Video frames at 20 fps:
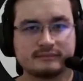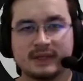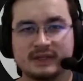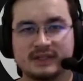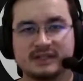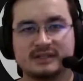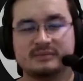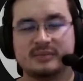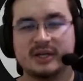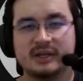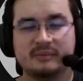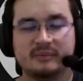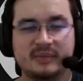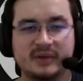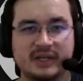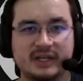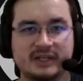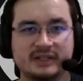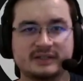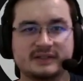Despite
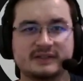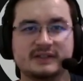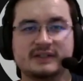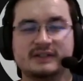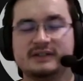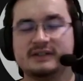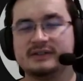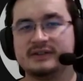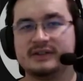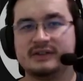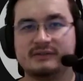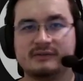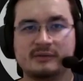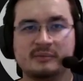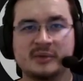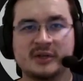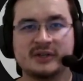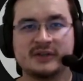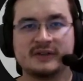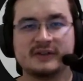being still in
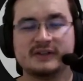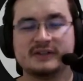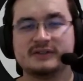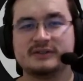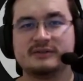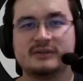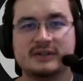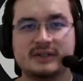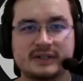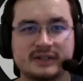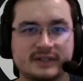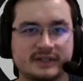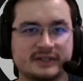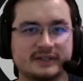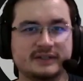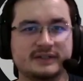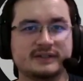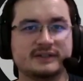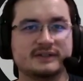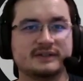development, Histoire
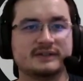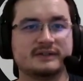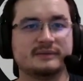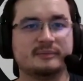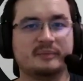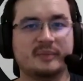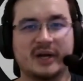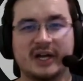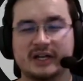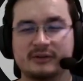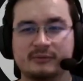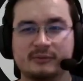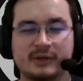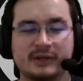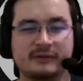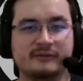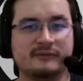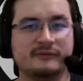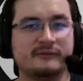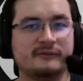is packed
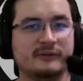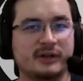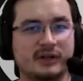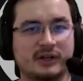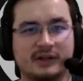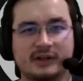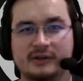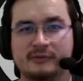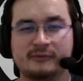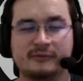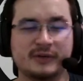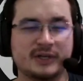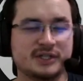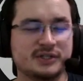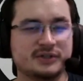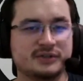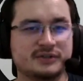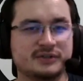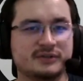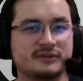with a lot of
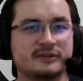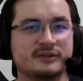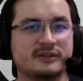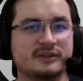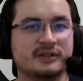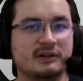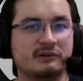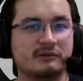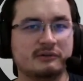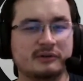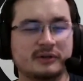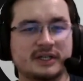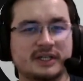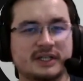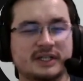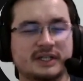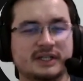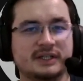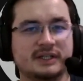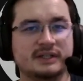features you can
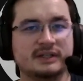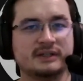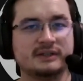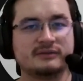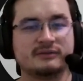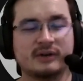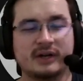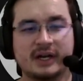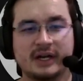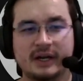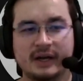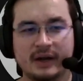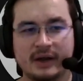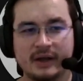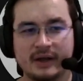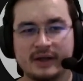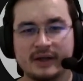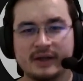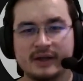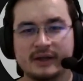already try.
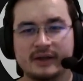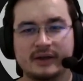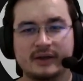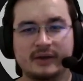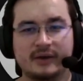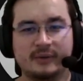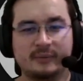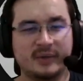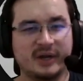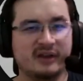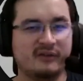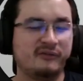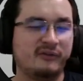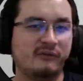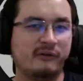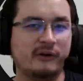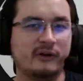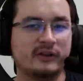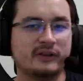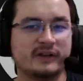Uh, my
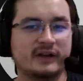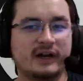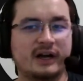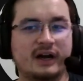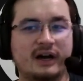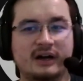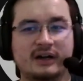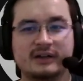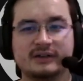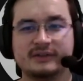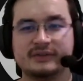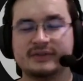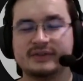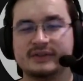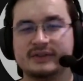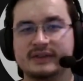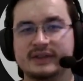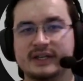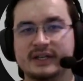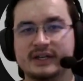favorite are
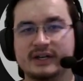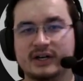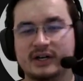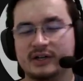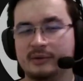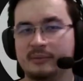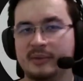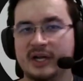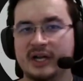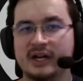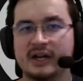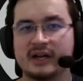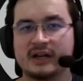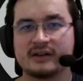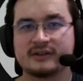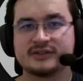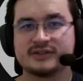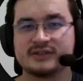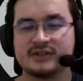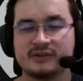the automatic
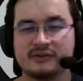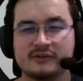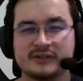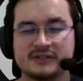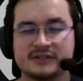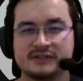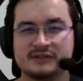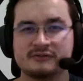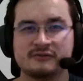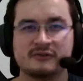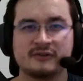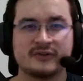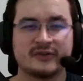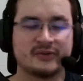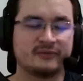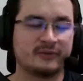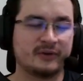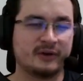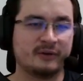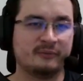stories
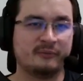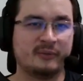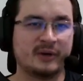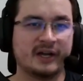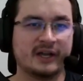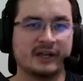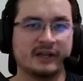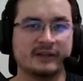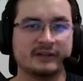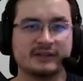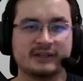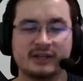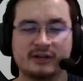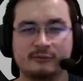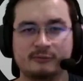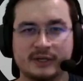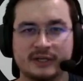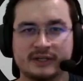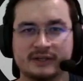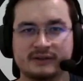generated from my
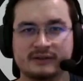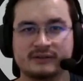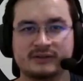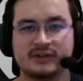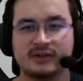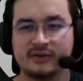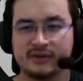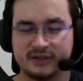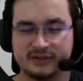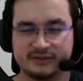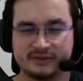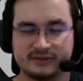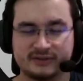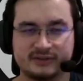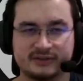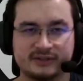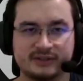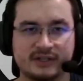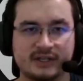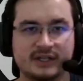Tailwind
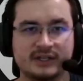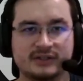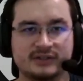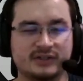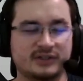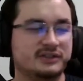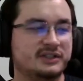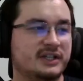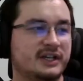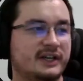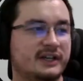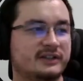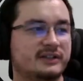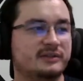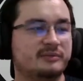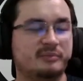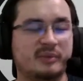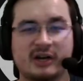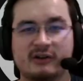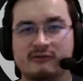tokens, such
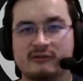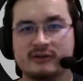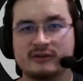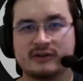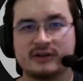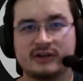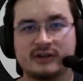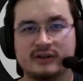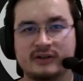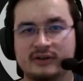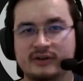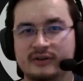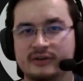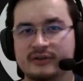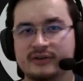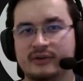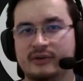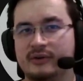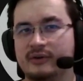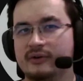as background
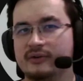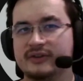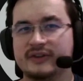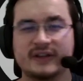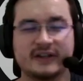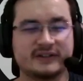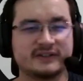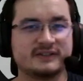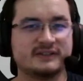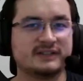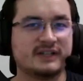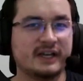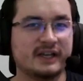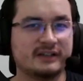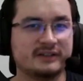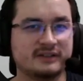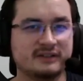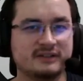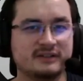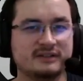colors or text
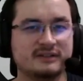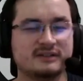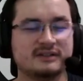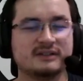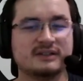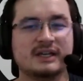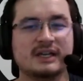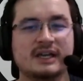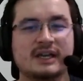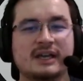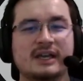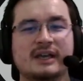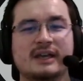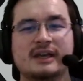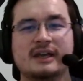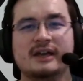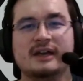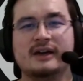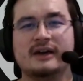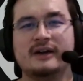sizes,
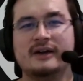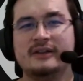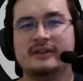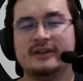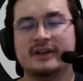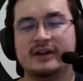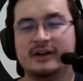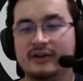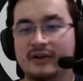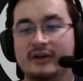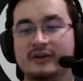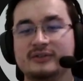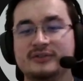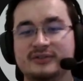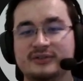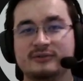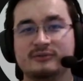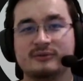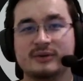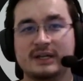and I
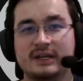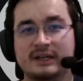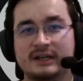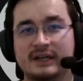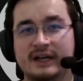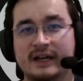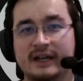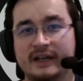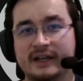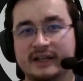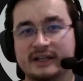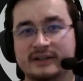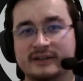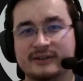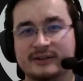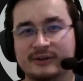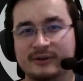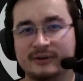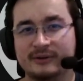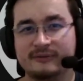also really like
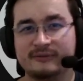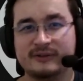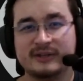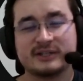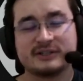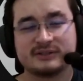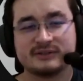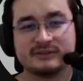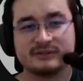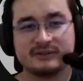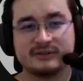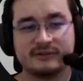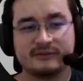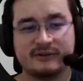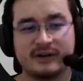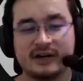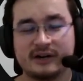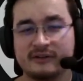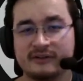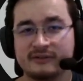the, the
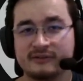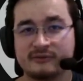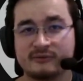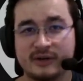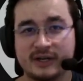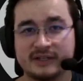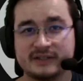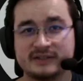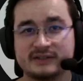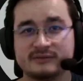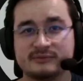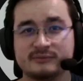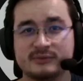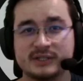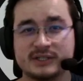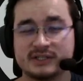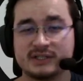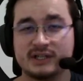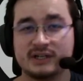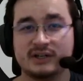variant grids,
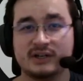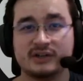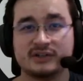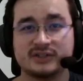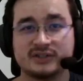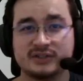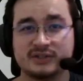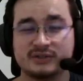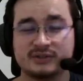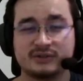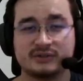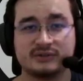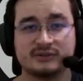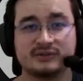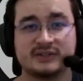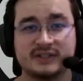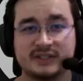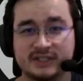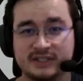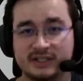which allows you to
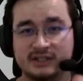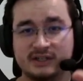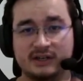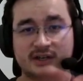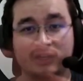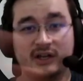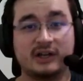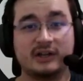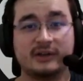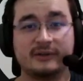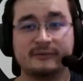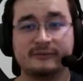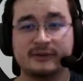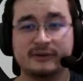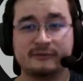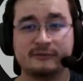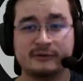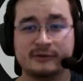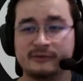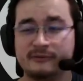see a lot of
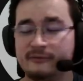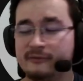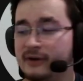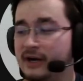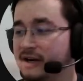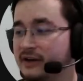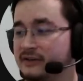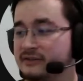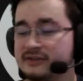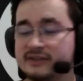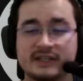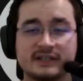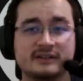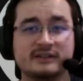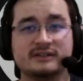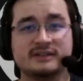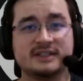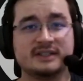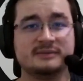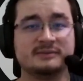different variants at
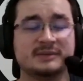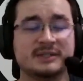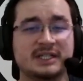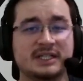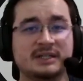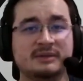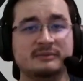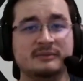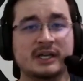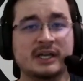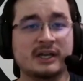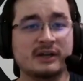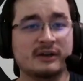the same time.